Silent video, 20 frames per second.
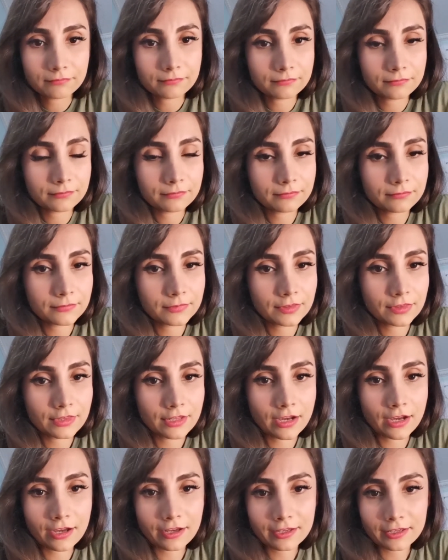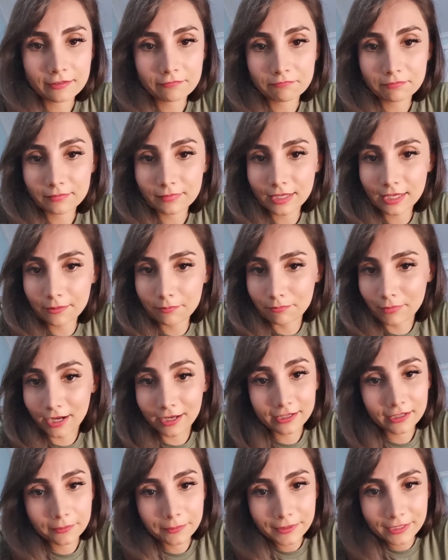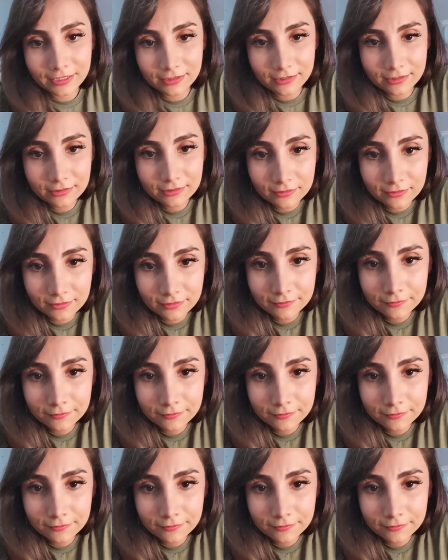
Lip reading: not in my opinion.